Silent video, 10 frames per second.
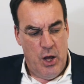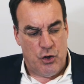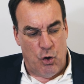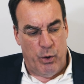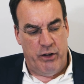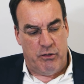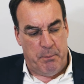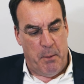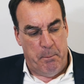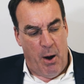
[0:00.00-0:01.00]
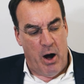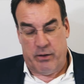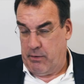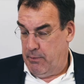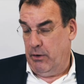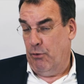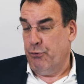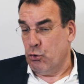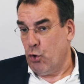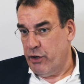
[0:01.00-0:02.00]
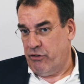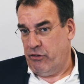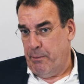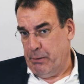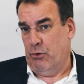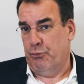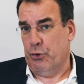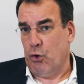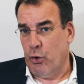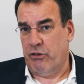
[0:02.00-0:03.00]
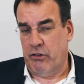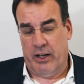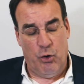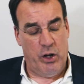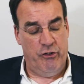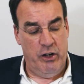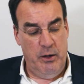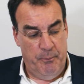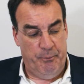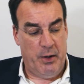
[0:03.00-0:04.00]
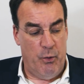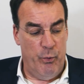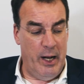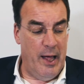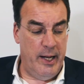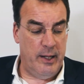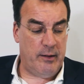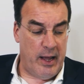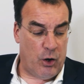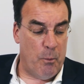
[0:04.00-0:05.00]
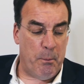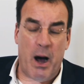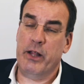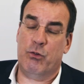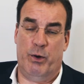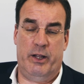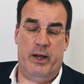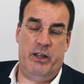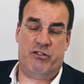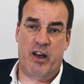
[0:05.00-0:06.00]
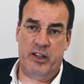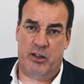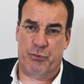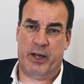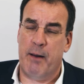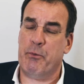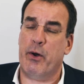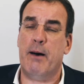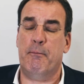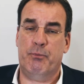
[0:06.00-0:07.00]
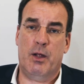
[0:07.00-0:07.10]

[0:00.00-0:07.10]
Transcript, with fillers: So it is a part photonis, typical photonis technology related and combined with a scientific camera